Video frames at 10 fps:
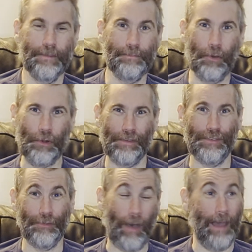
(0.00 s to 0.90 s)
motive
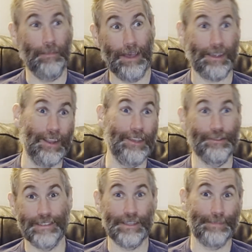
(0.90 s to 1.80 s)
of I'm not going to
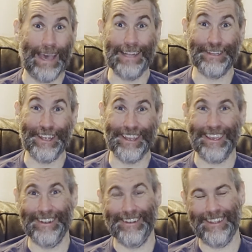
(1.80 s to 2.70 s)
use this magic
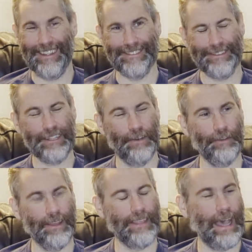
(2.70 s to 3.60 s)
and stuff
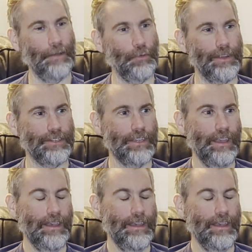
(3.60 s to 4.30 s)
like that, which